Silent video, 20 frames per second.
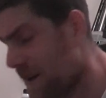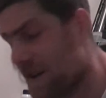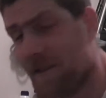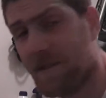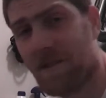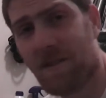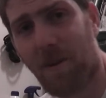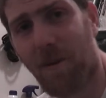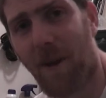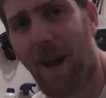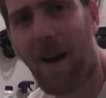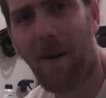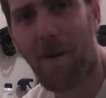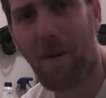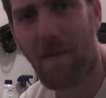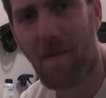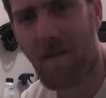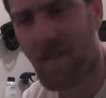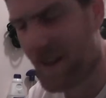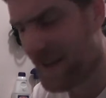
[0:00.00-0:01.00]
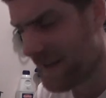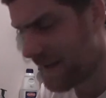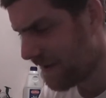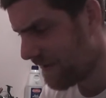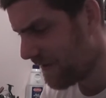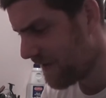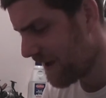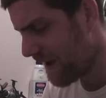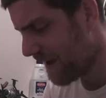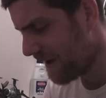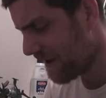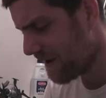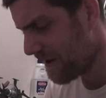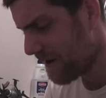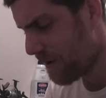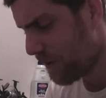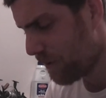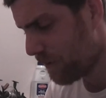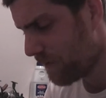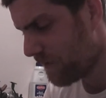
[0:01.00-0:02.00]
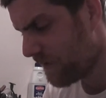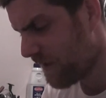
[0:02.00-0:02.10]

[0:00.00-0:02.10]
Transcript: So now I'm thinking that, you know,